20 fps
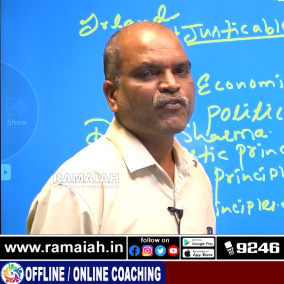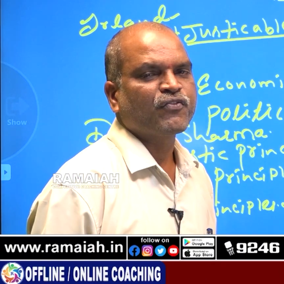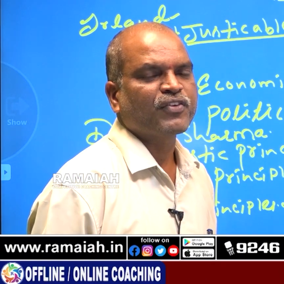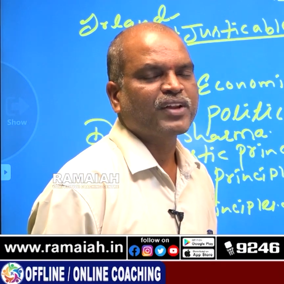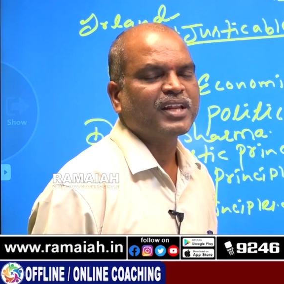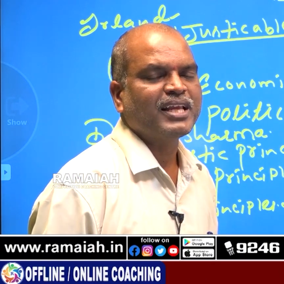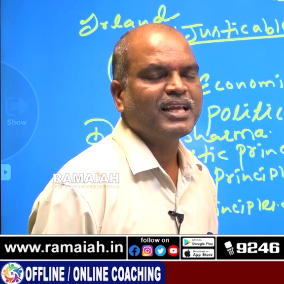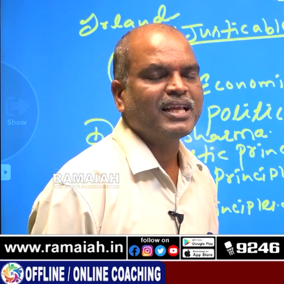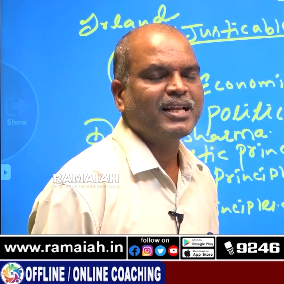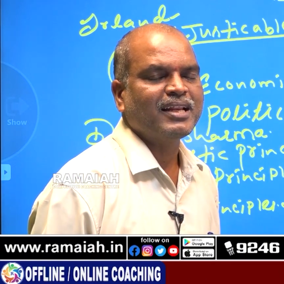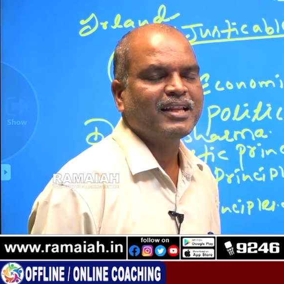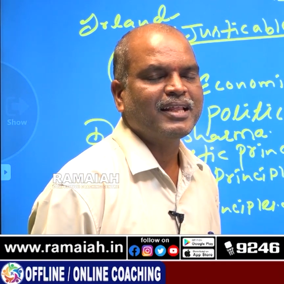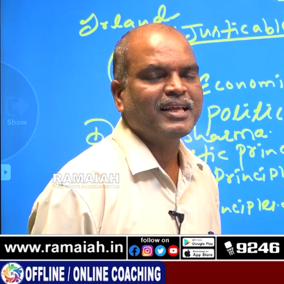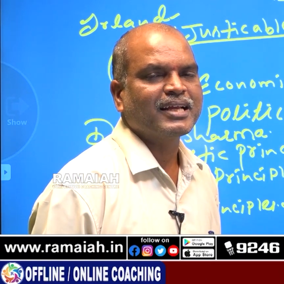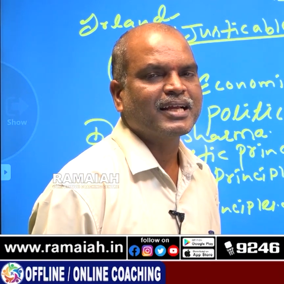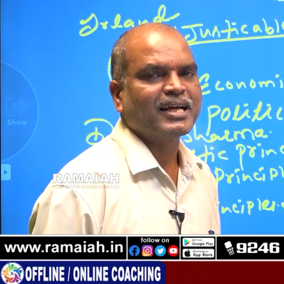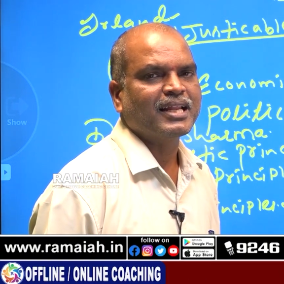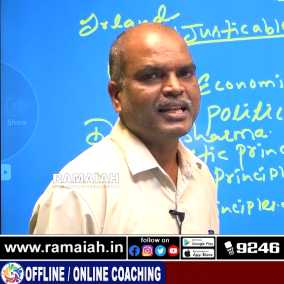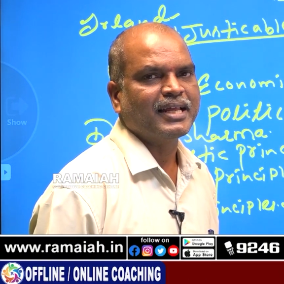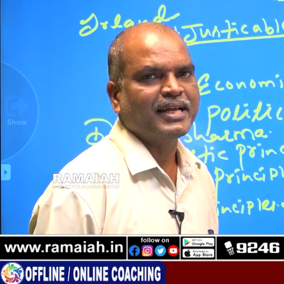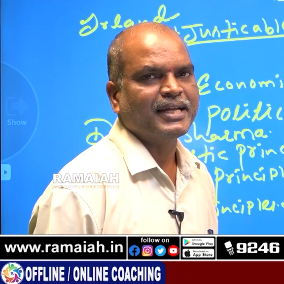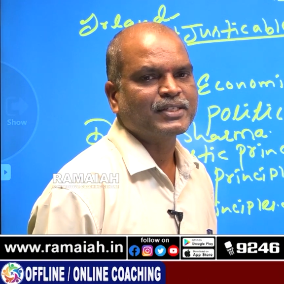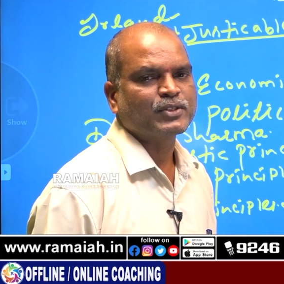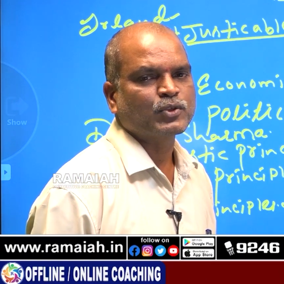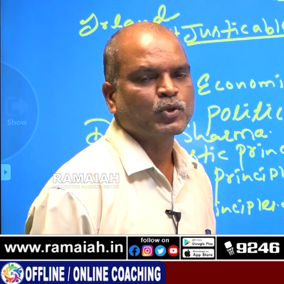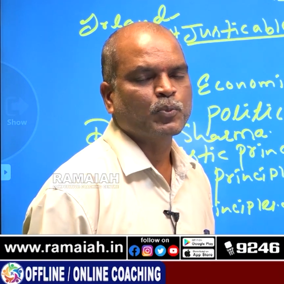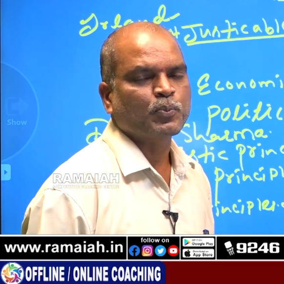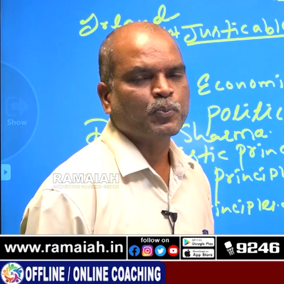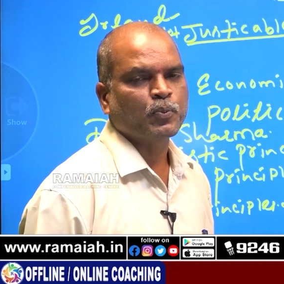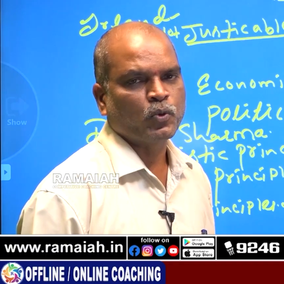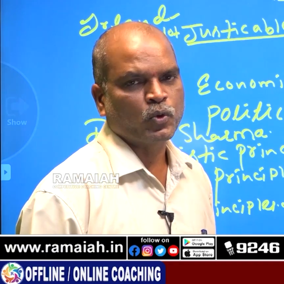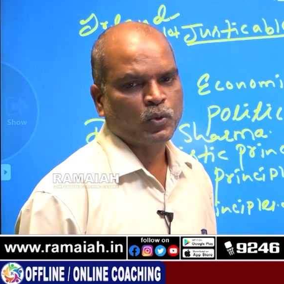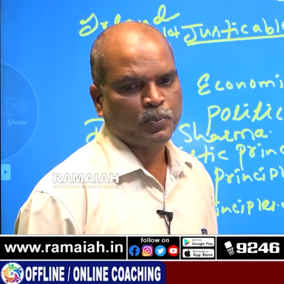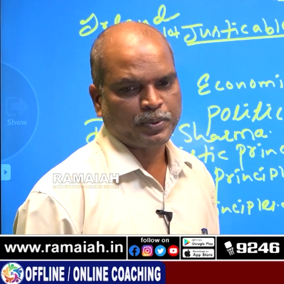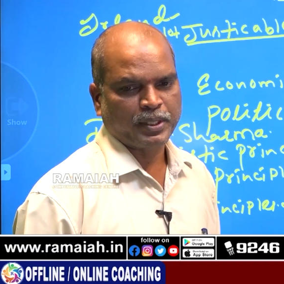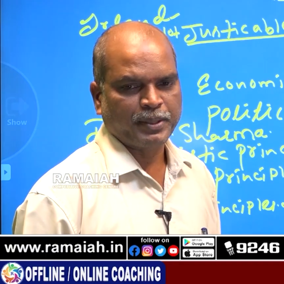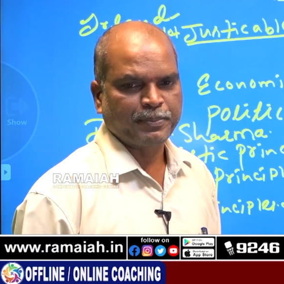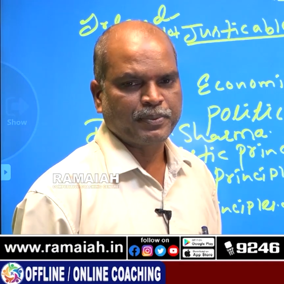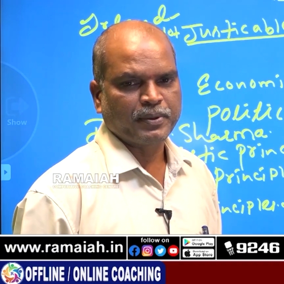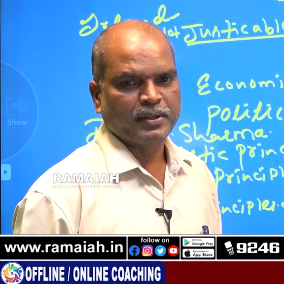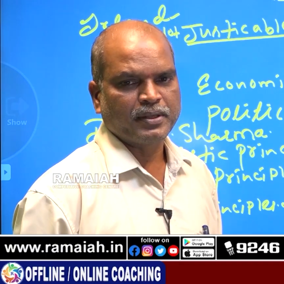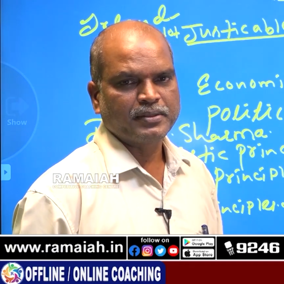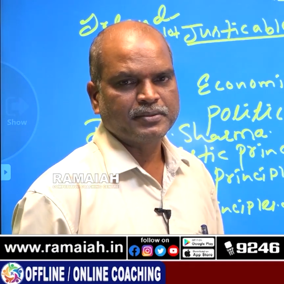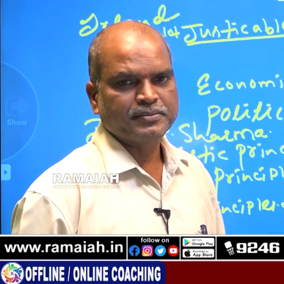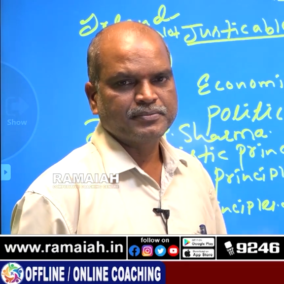free legal aid to poor people.